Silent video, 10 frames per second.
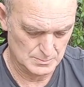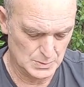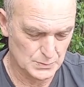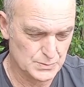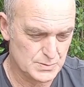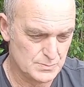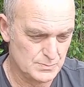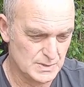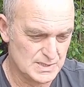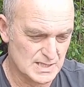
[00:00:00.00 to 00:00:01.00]
butts,
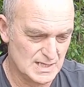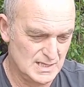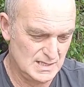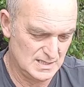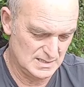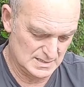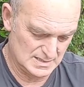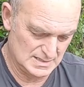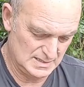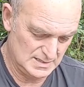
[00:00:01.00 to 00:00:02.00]
which I
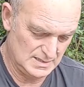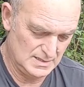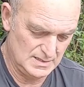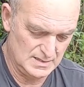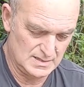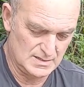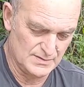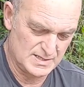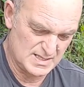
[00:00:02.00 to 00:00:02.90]
like. Got